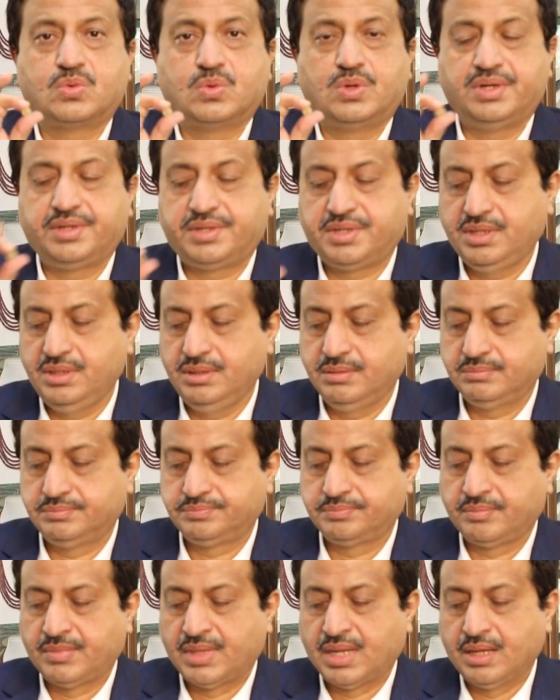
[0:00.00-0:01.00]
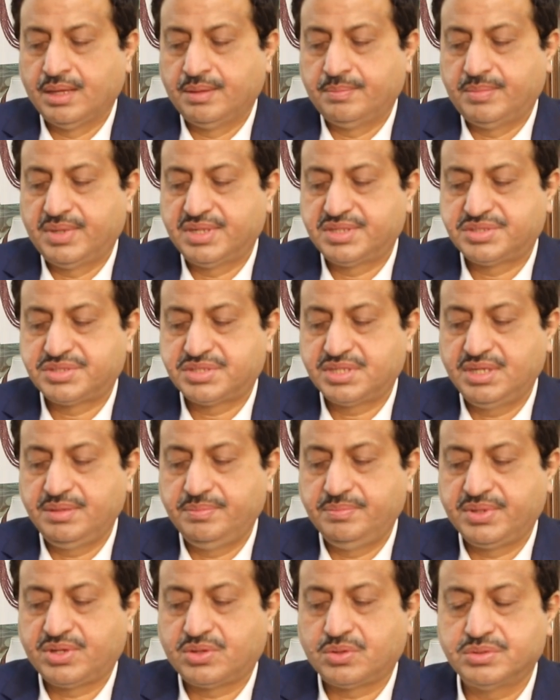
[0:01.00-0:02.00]
quality but still
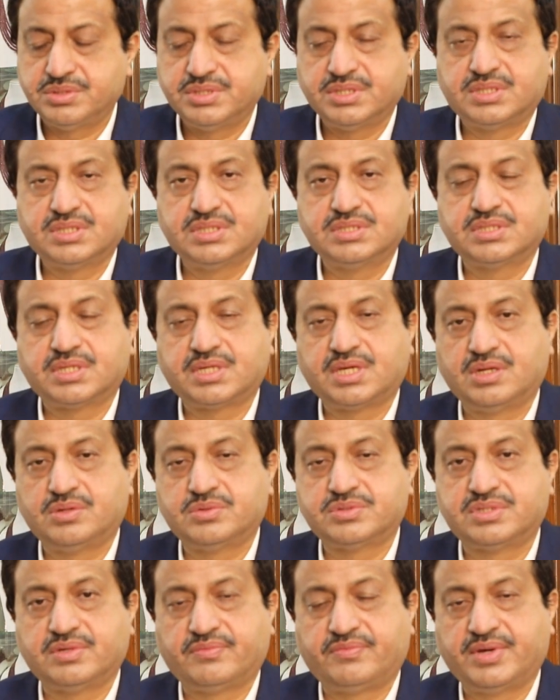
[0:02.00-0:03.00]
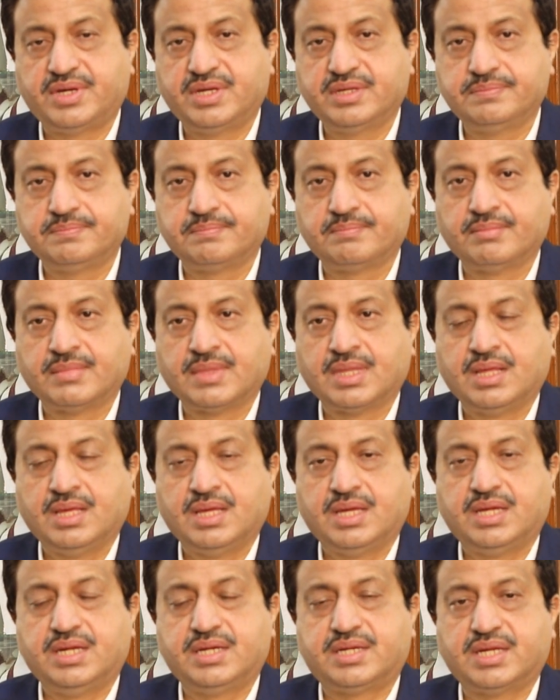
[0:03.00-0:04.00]
because it is a yellow sapphire
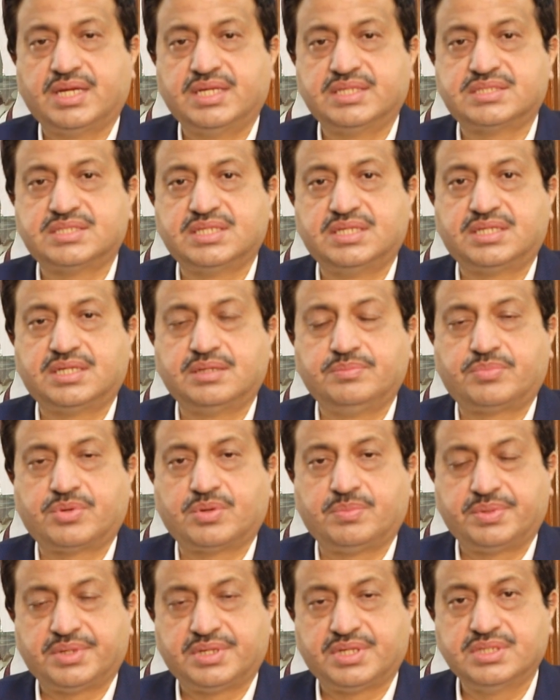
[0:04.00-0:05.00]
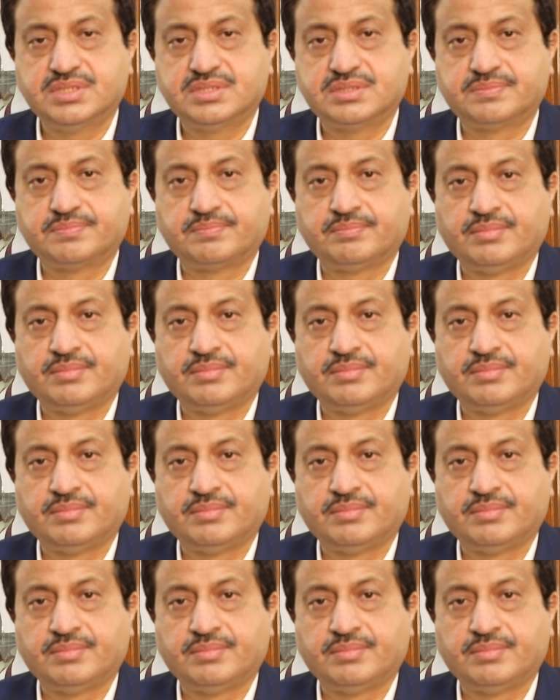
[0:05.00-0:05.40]
it has certain properties